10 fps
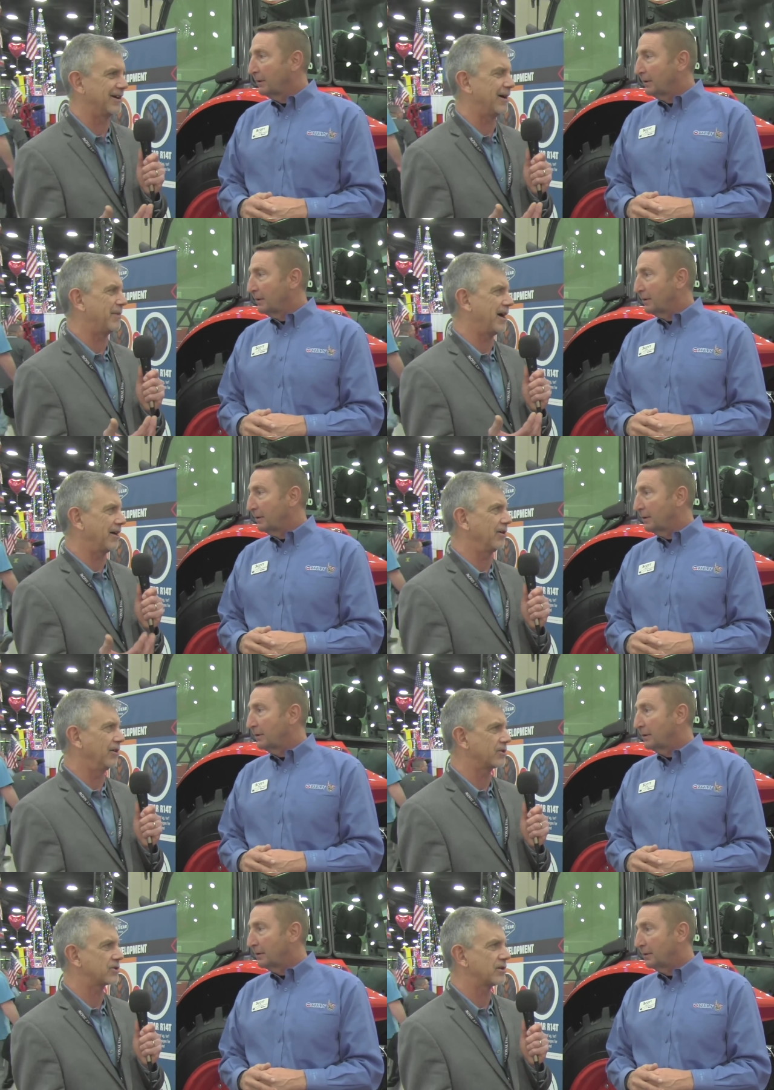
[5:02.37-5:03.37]
Speaker 1: not, buy on
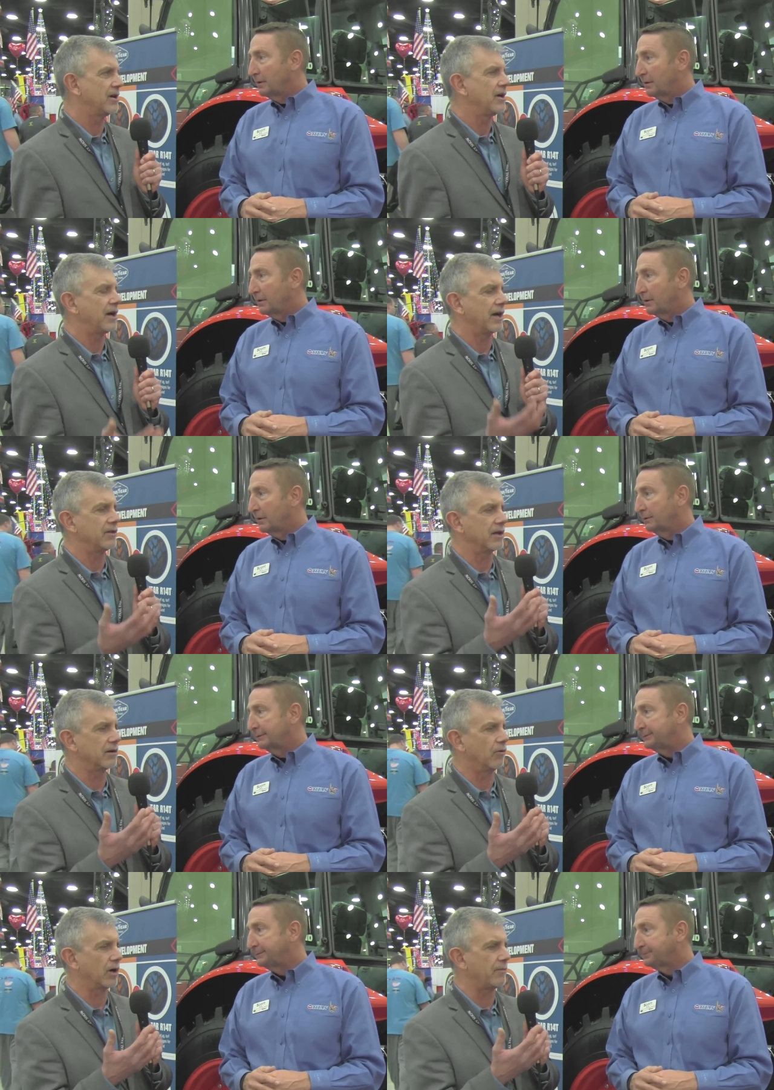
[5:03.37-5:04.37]
looks. And
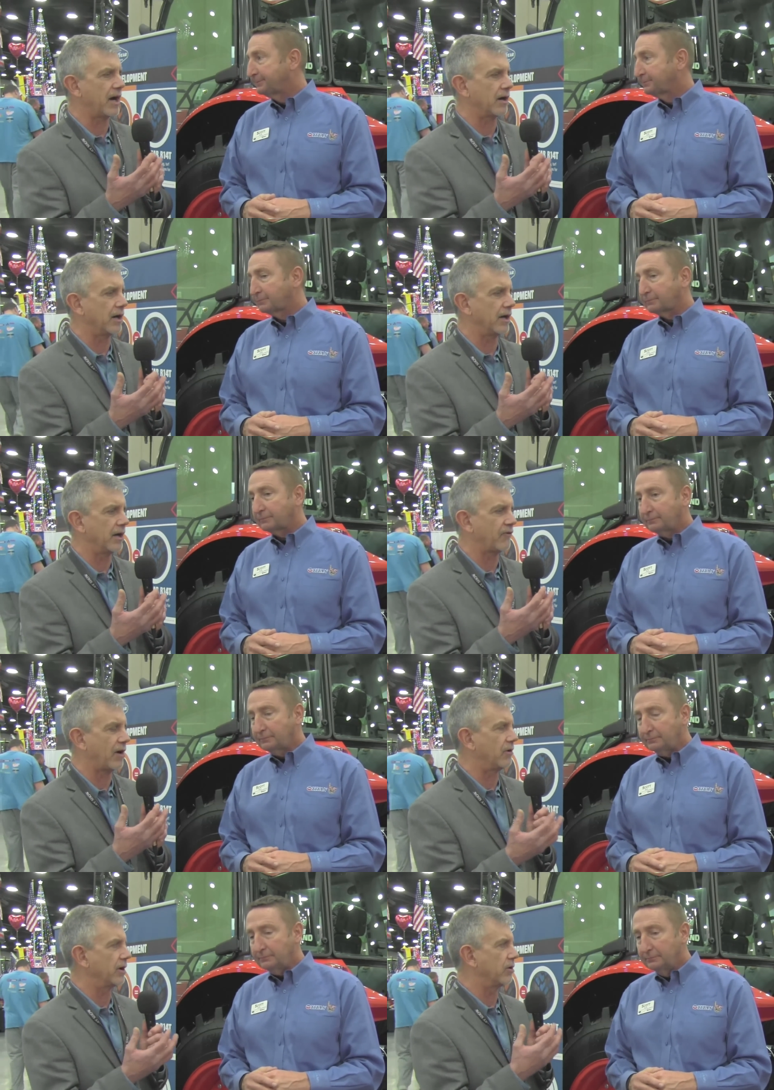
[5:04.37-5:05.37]
then what about
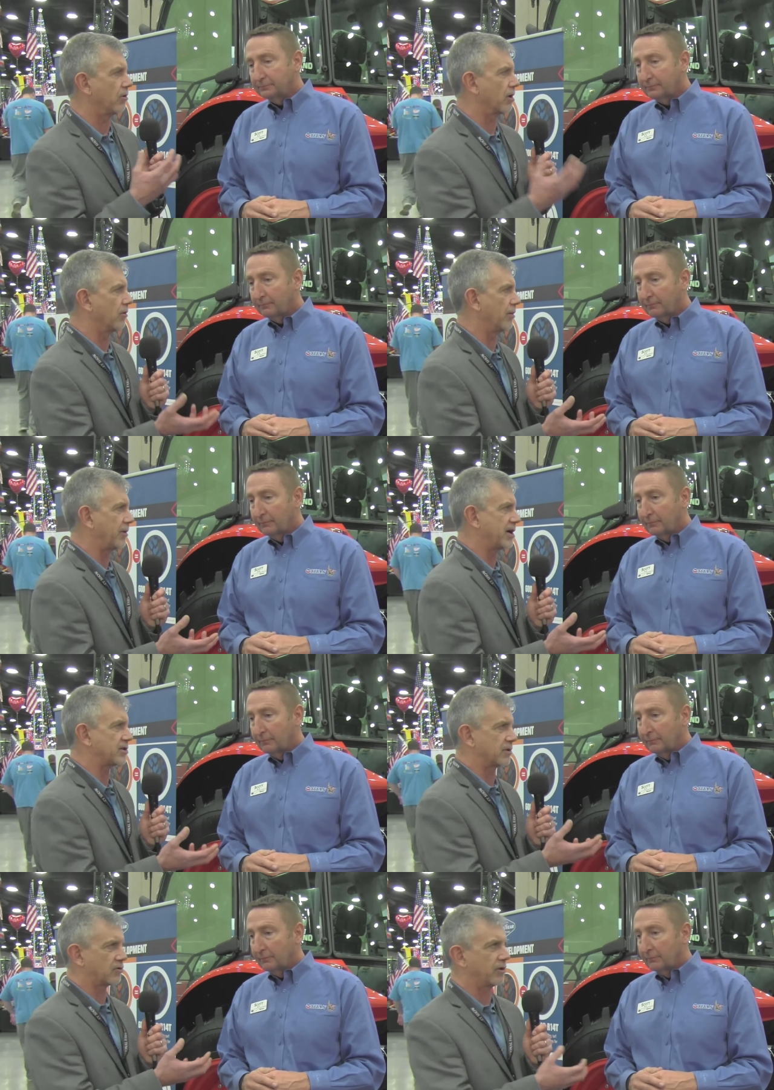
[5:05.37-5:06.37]
if I wanted to order
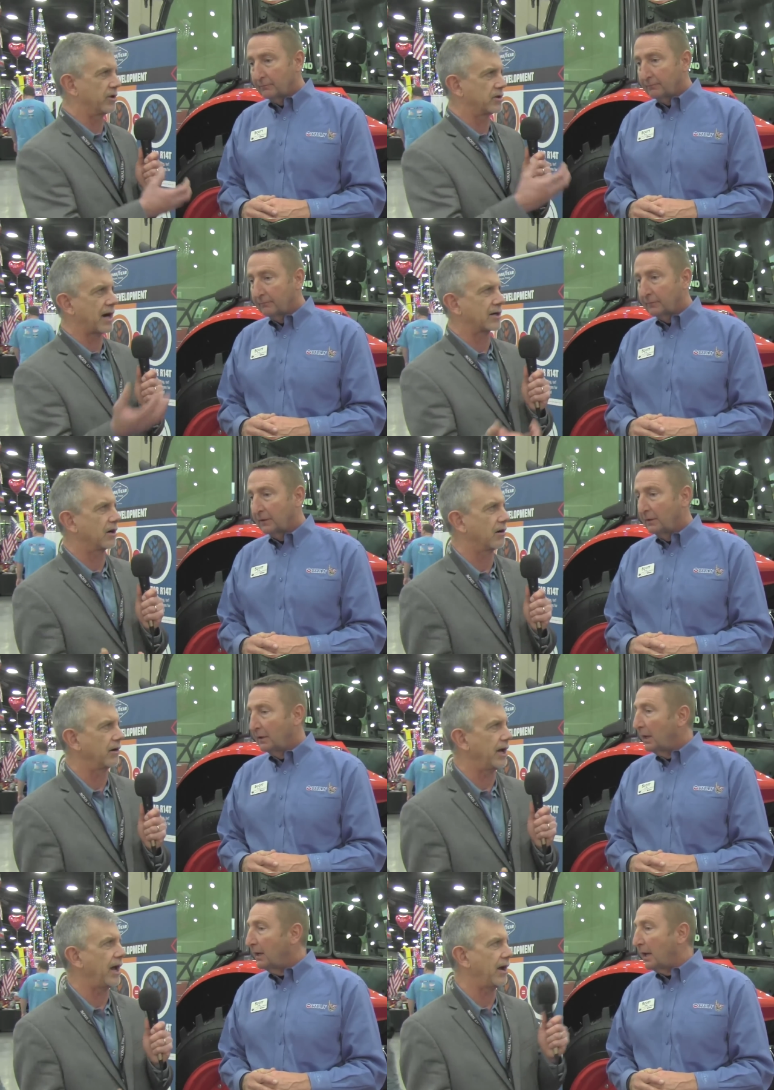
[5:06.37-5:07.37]
replacements for the tractor I
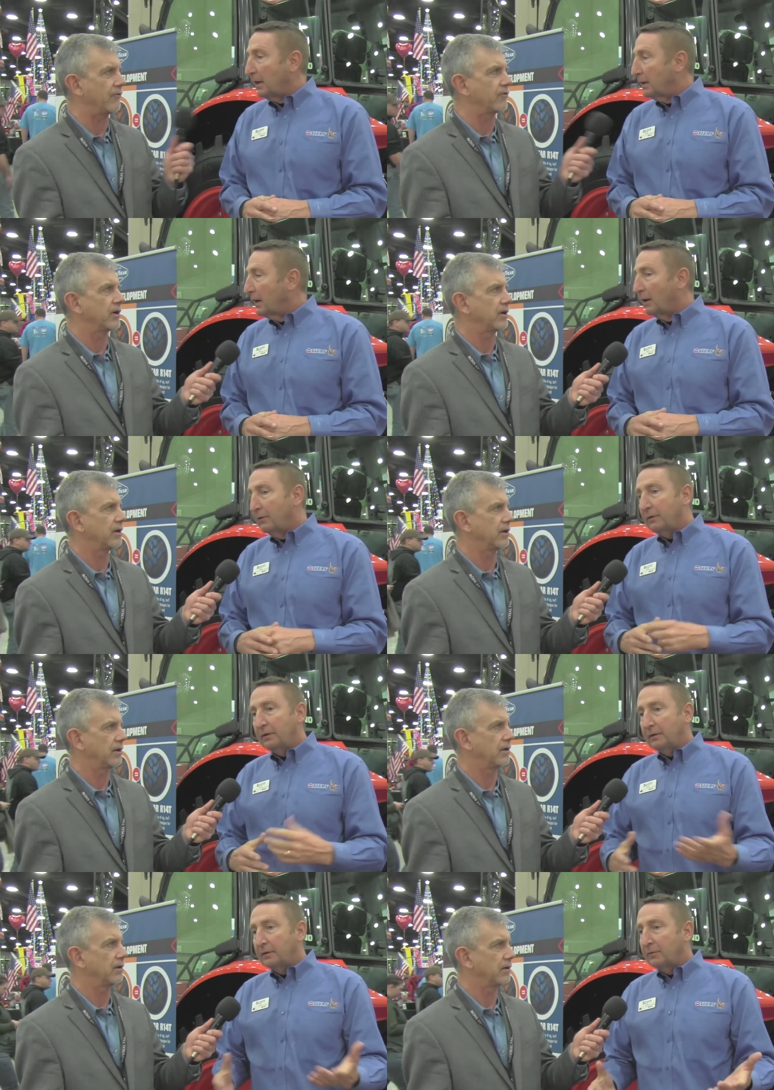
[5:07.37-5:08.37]
already have?
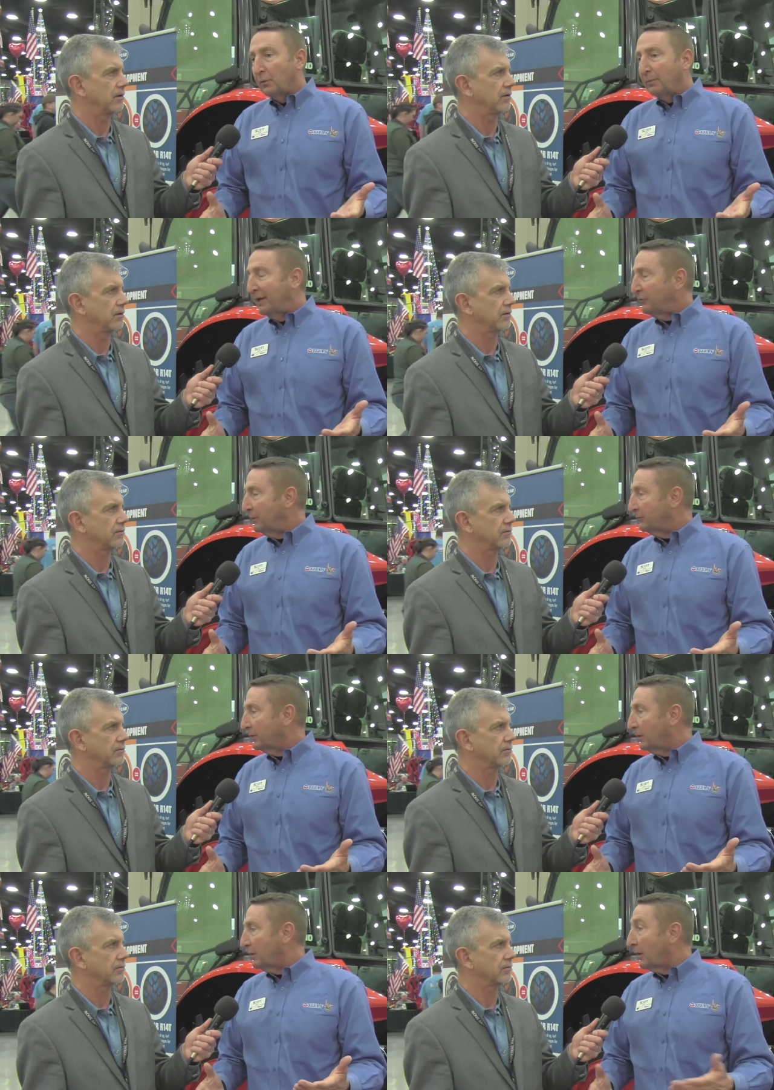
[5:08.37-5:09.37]
Speaker 2: The
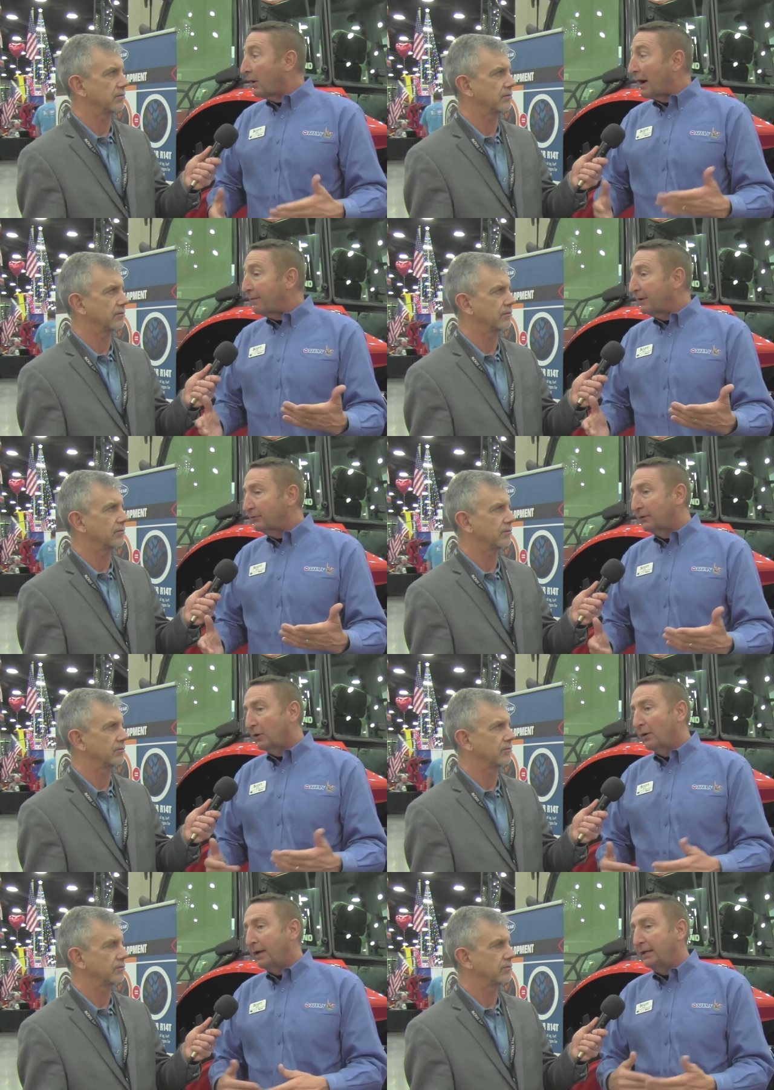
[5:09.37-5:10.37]
replacements are out there.
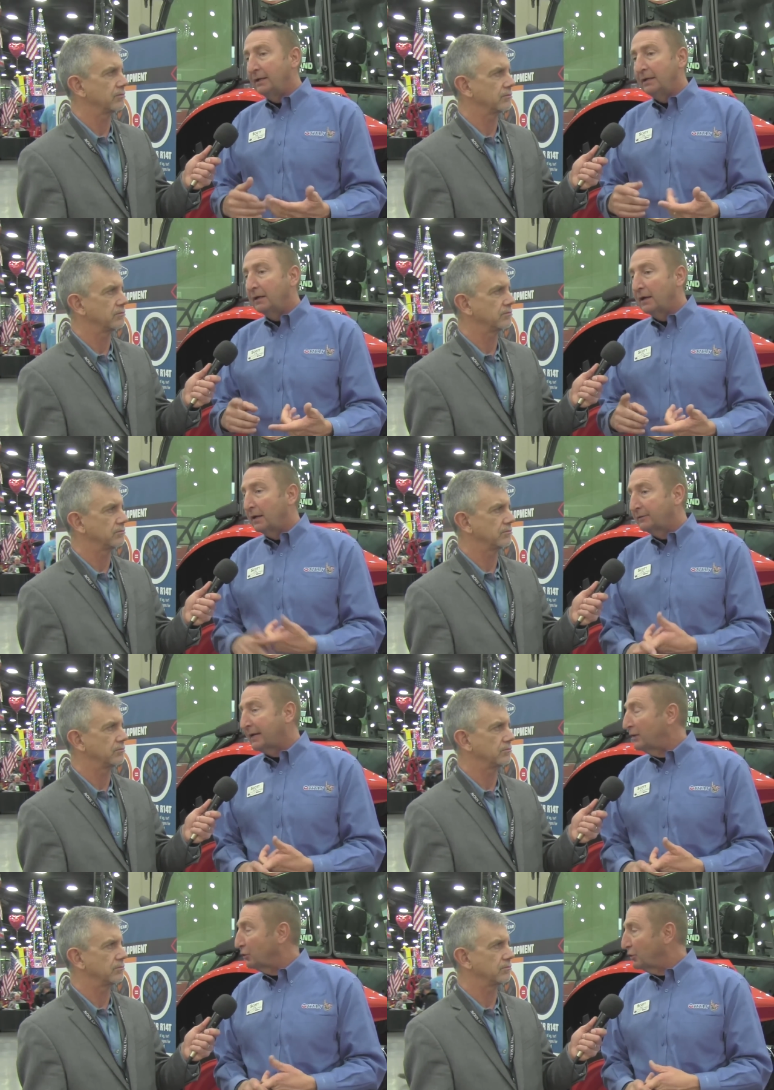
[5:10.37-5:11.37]
So any
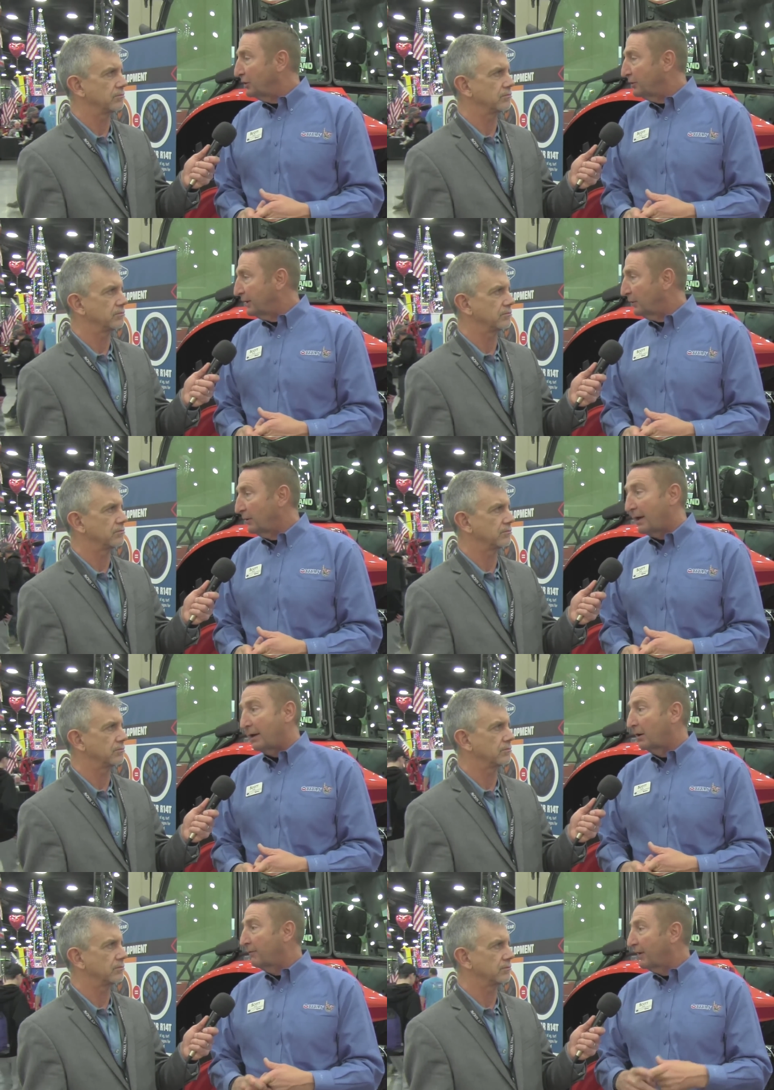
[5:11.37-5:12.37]
Titan or Goodyear
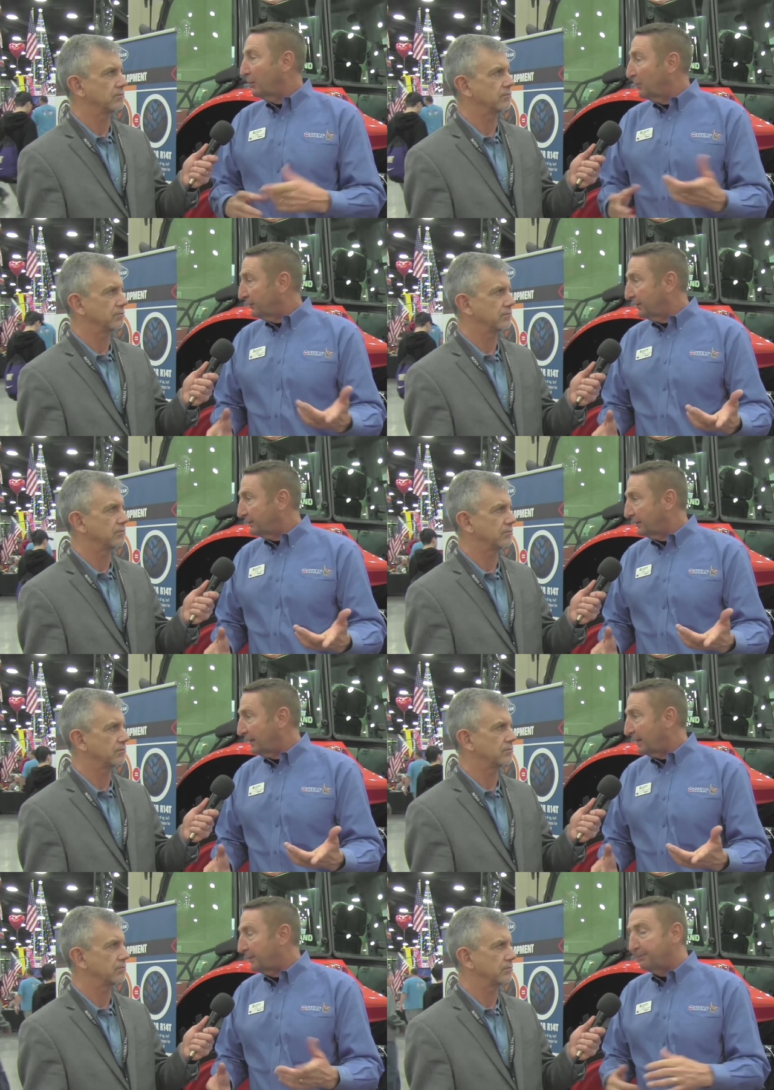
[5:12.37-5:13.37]
dealer are available
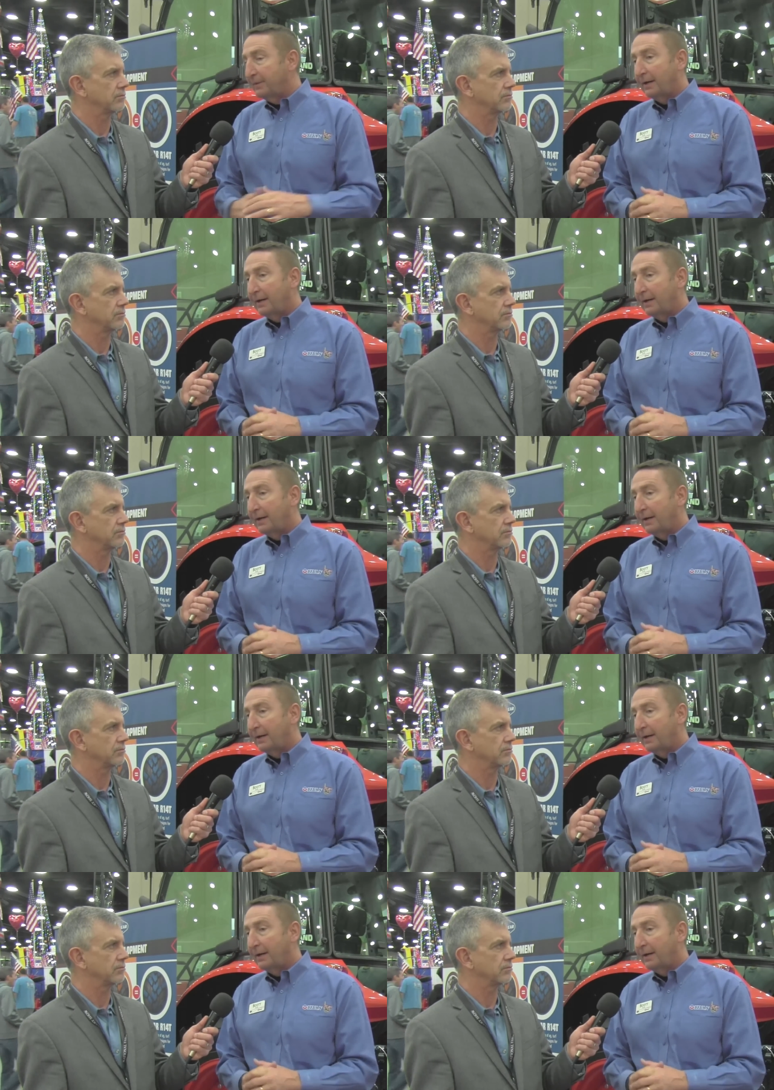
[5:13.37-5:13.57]
to get them.